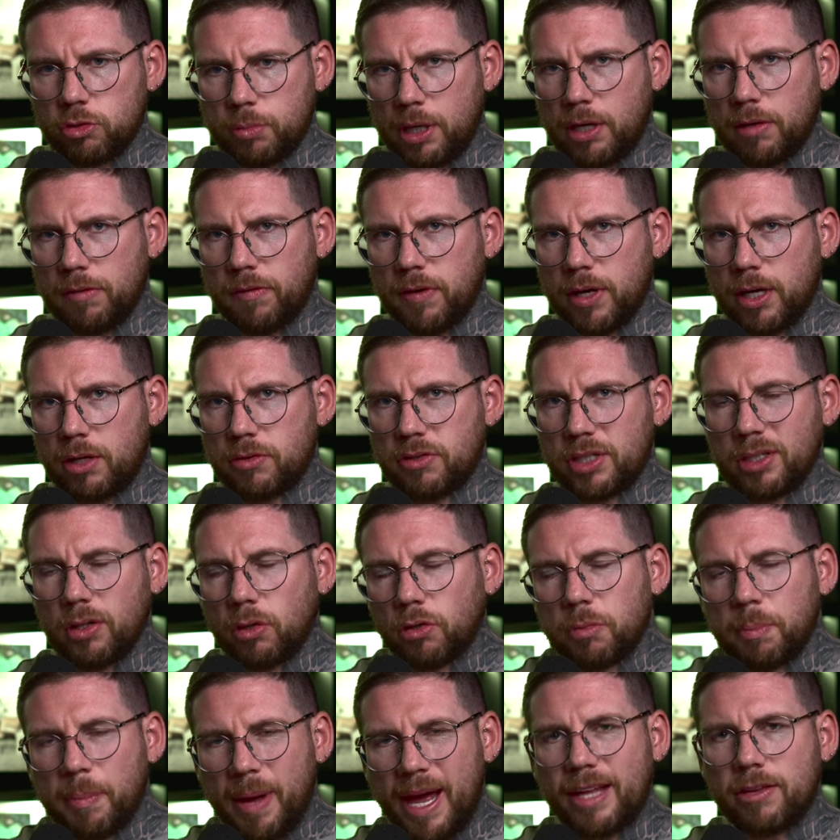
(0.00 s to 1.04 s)
benefit, because it
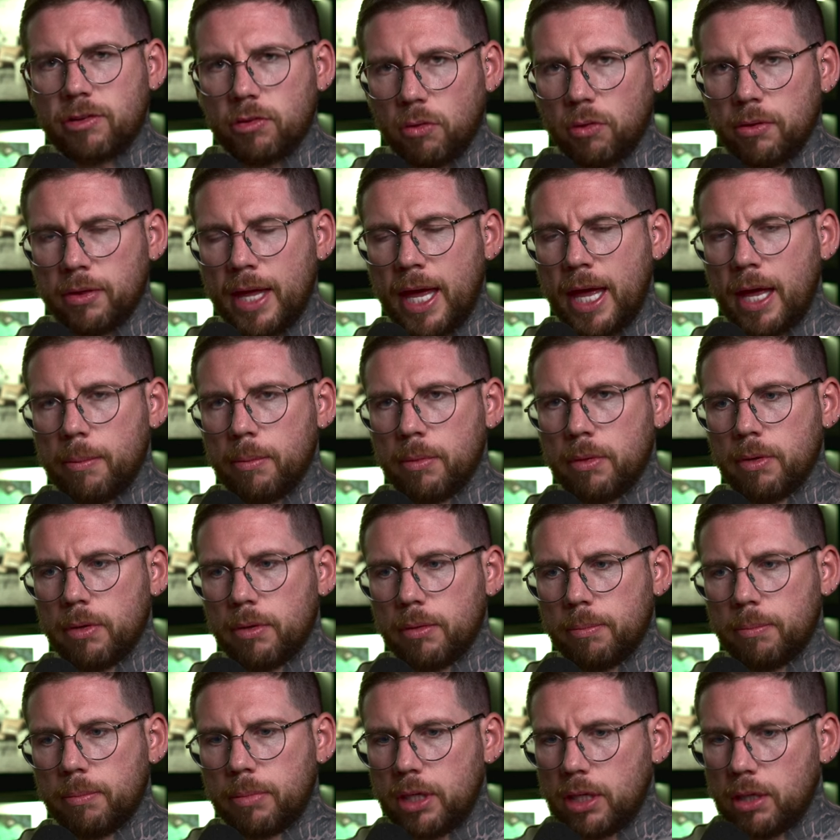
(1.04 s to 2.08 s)
looks better on them,
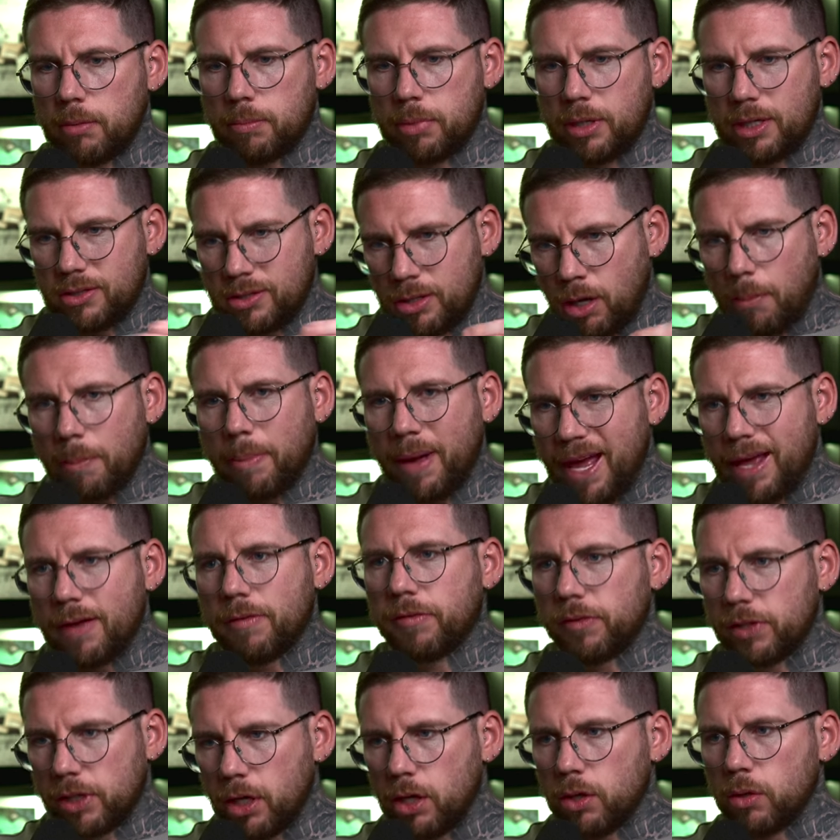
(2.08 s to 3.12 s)
but it's not better
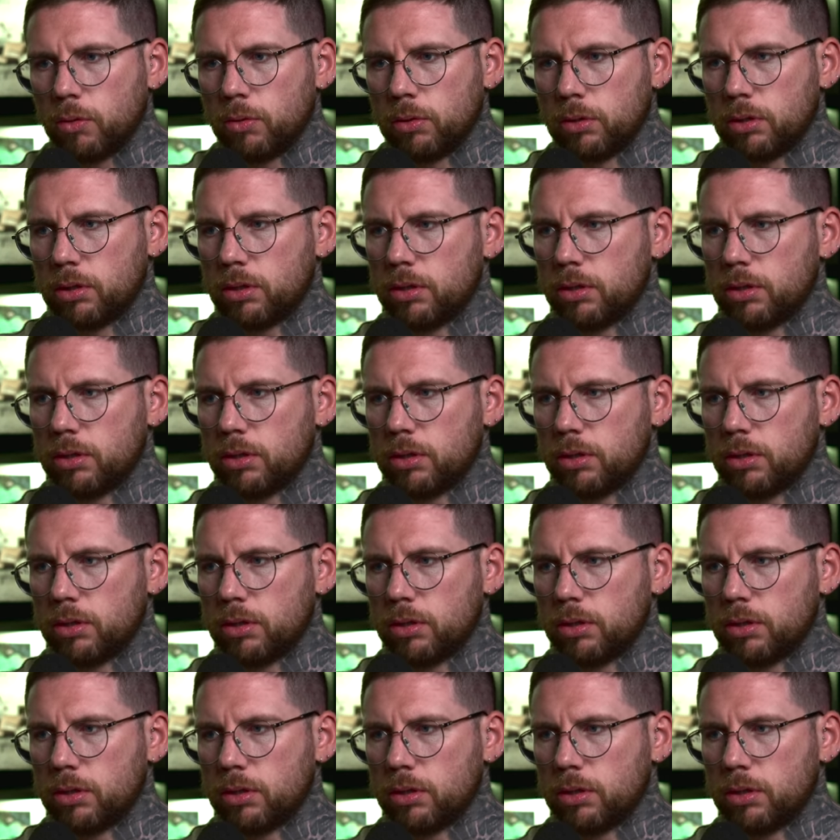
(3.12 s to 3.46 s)
for you.